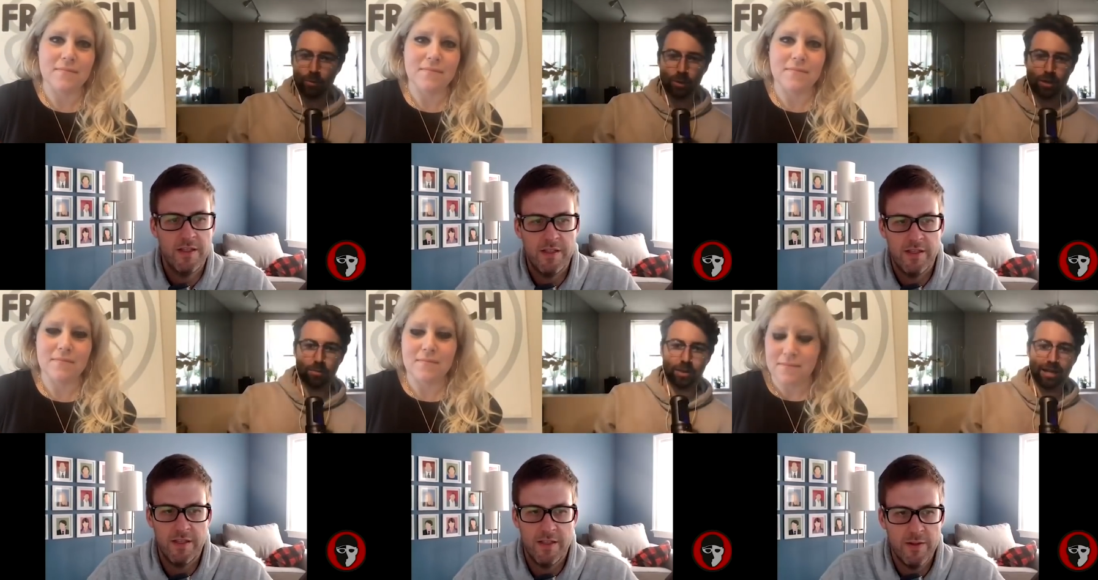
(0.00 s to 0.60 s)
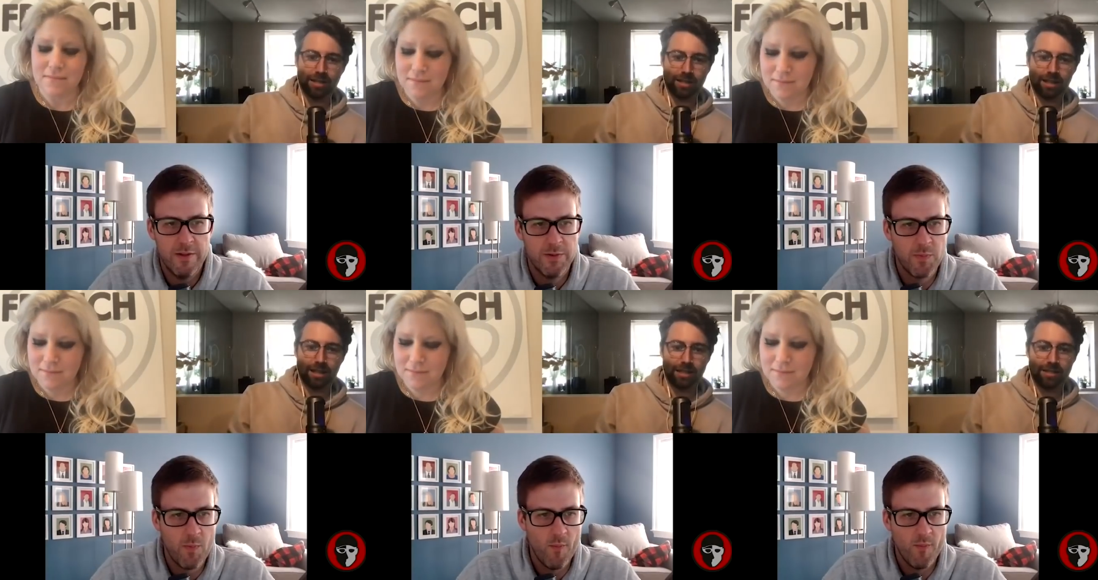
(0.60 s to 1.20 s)
Speaker 1: pretty
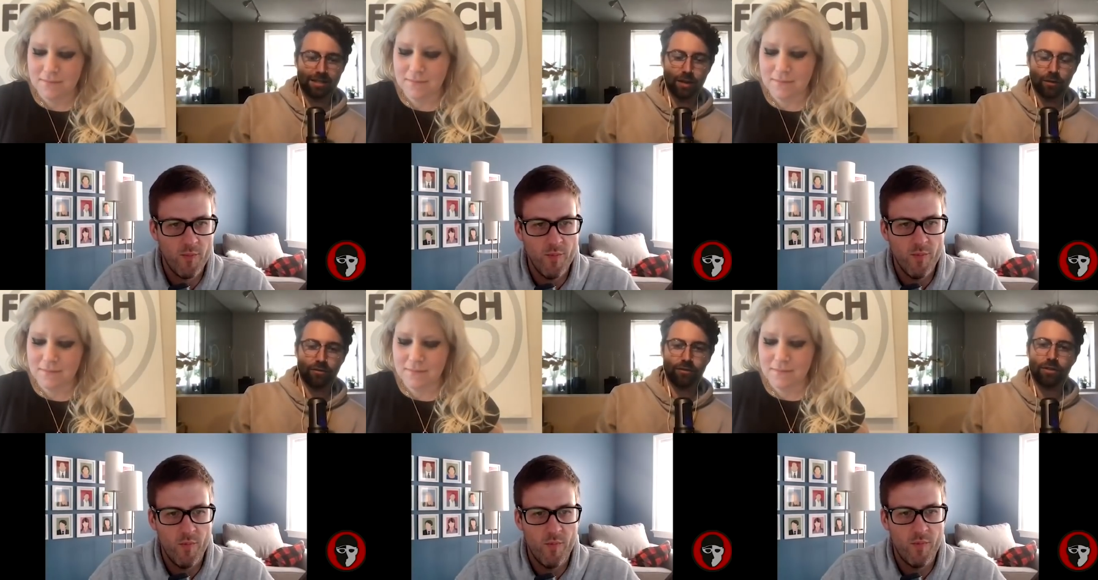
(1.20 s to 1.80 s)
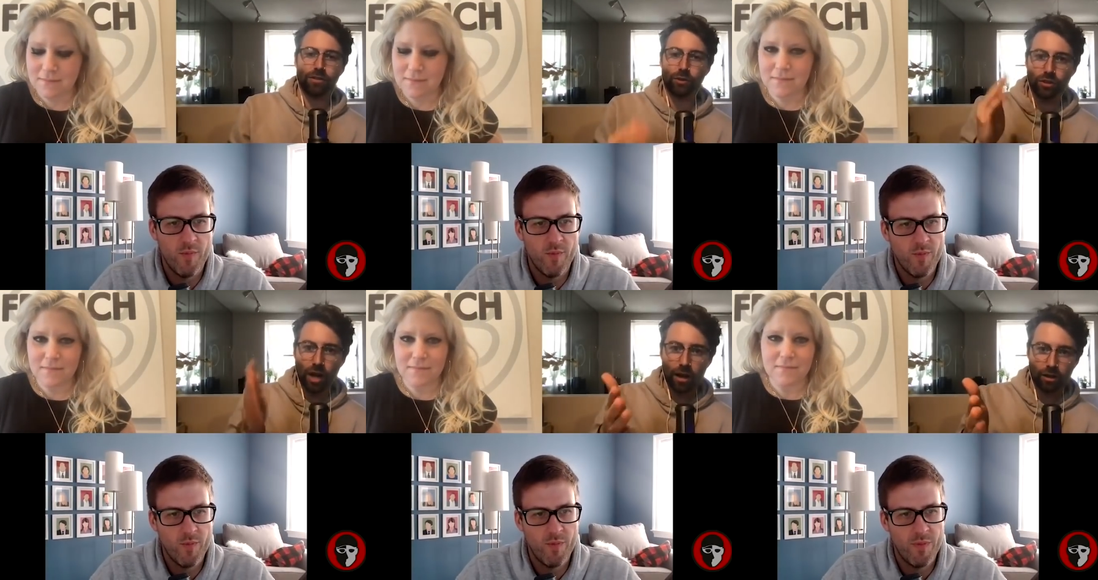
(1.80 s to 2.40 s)
blazing in itself. So
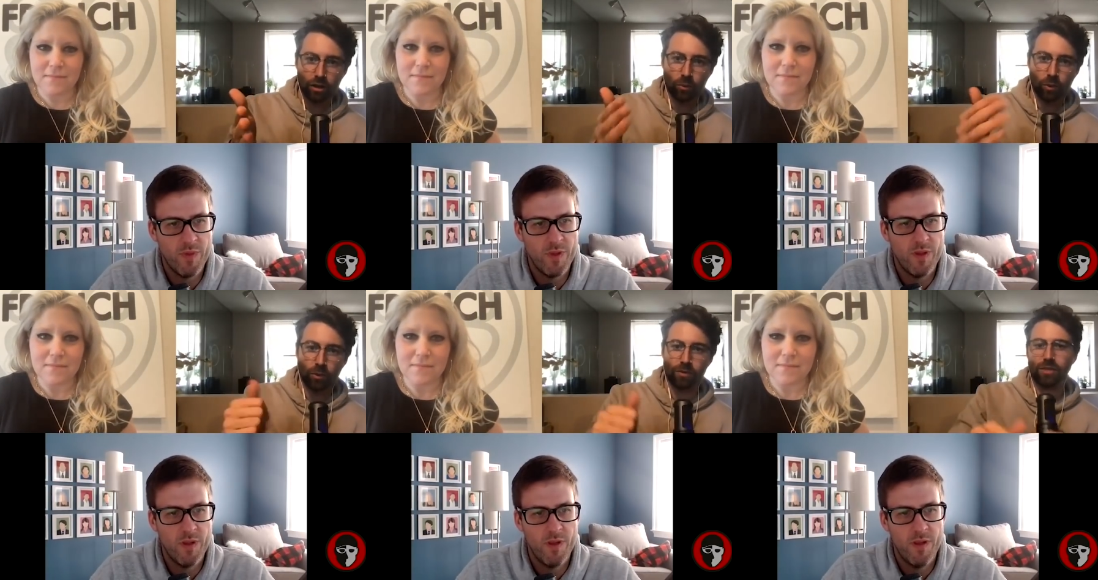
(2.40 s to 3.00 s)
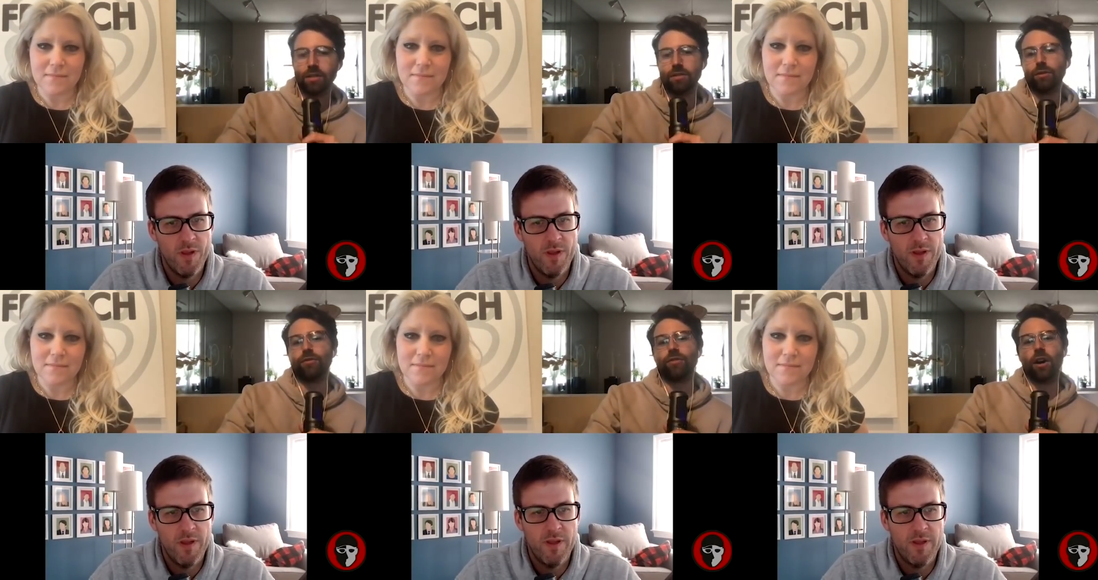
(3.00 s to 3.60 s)
Stockholm, what we've seen
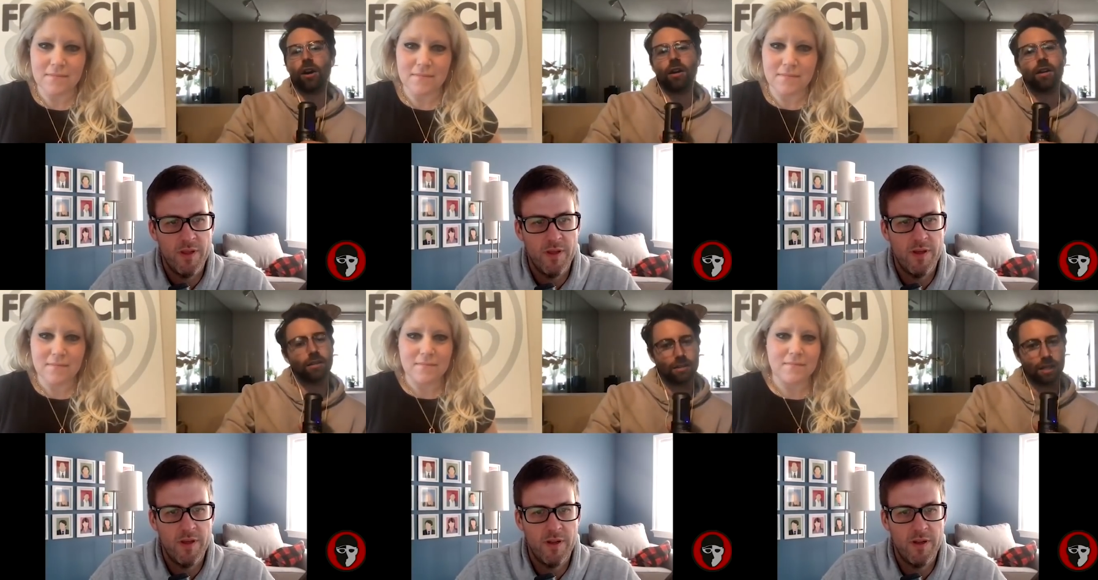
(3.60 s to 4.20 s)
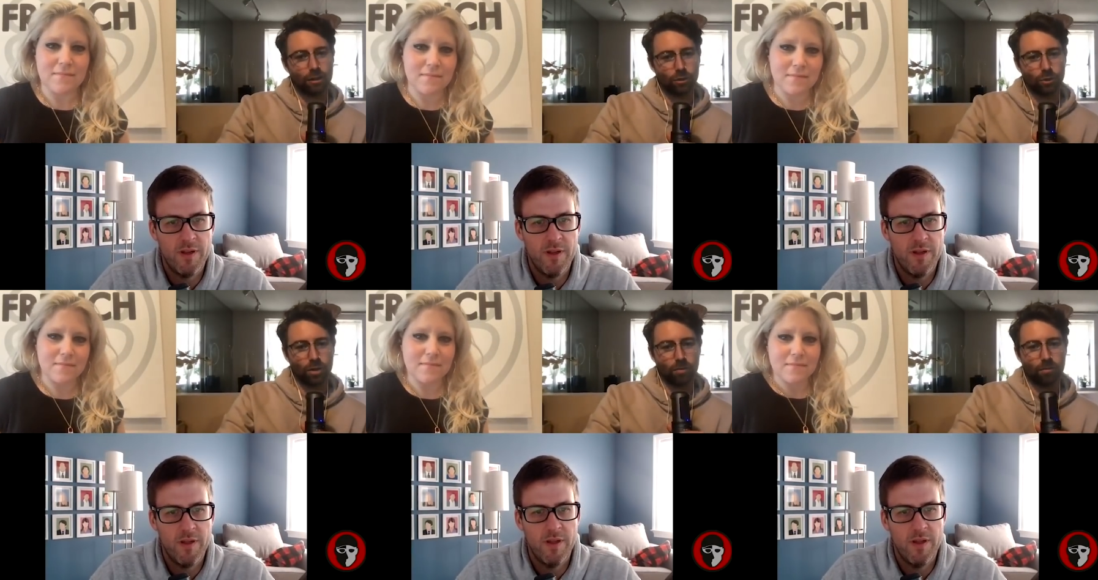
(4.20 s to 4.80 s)
so far, sink or
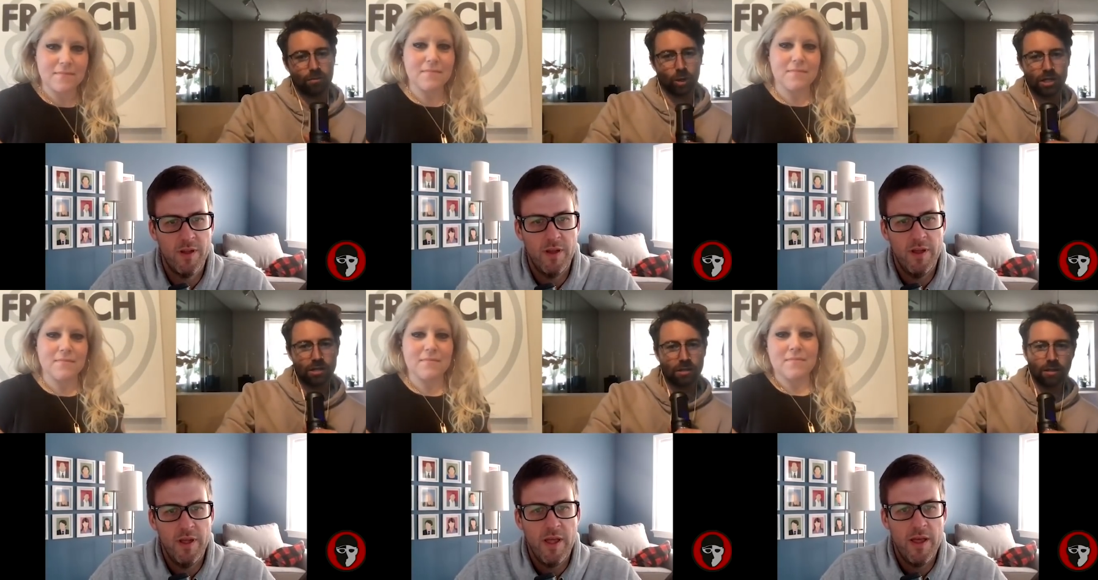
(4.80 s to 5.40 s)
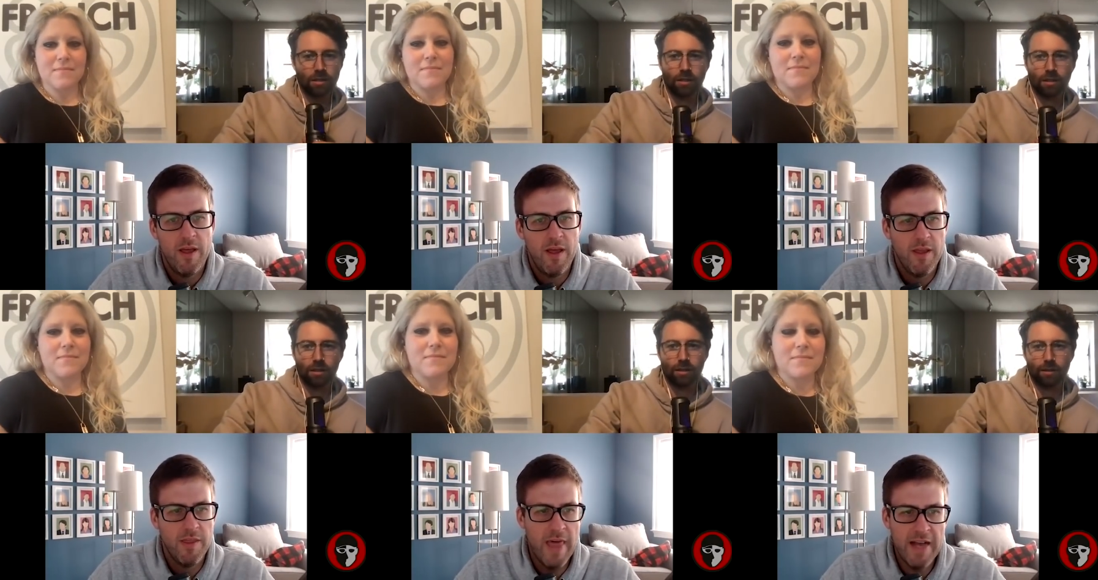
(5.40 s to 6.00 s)
swim. Brayden?
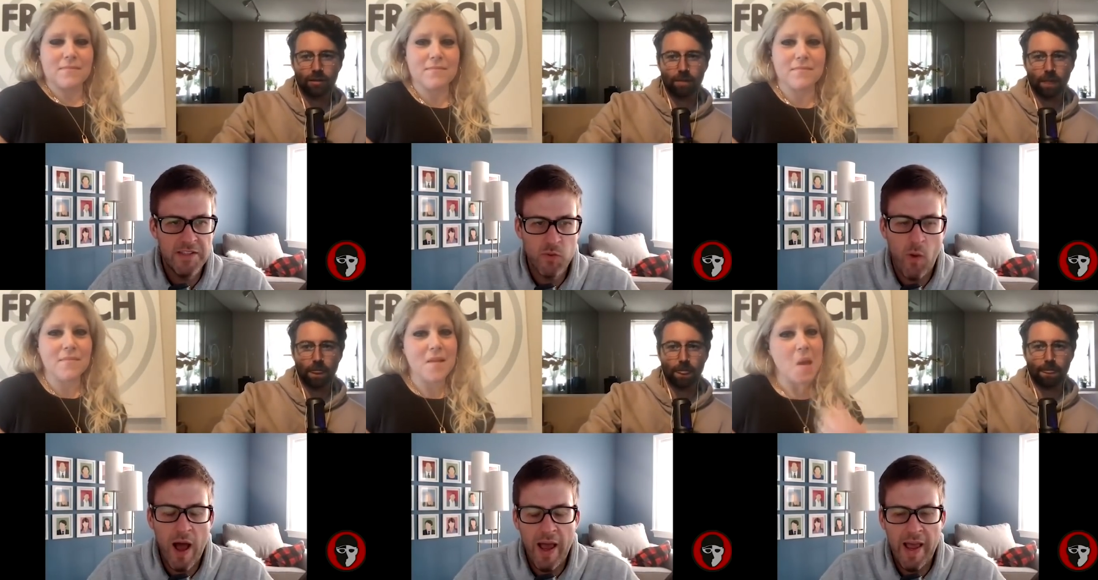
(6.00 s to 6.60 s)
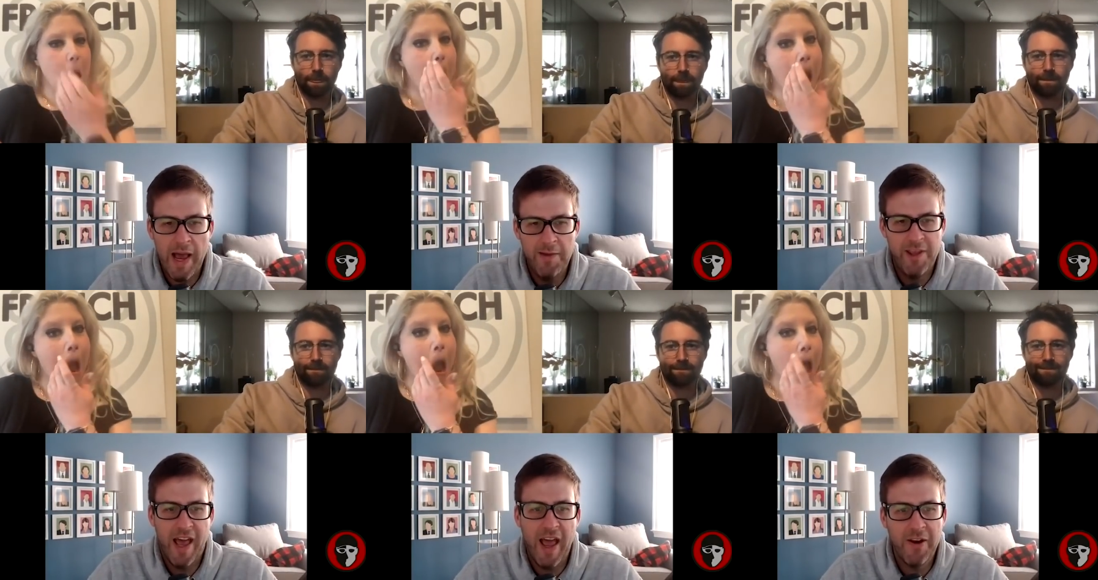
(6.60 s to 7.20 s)
Speaker 2: That's why I,
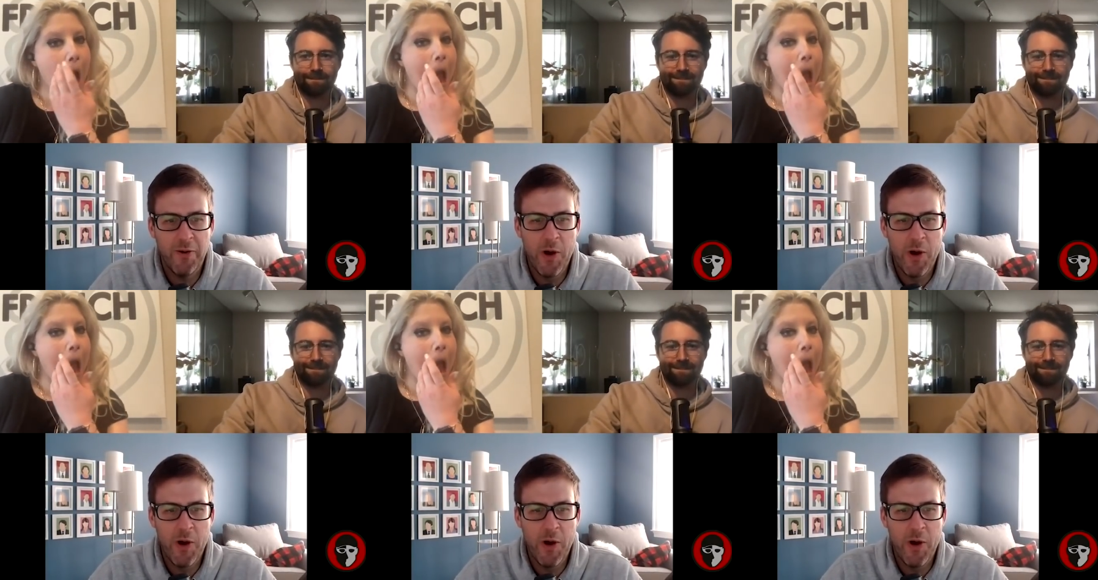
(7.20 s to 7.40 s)
I don't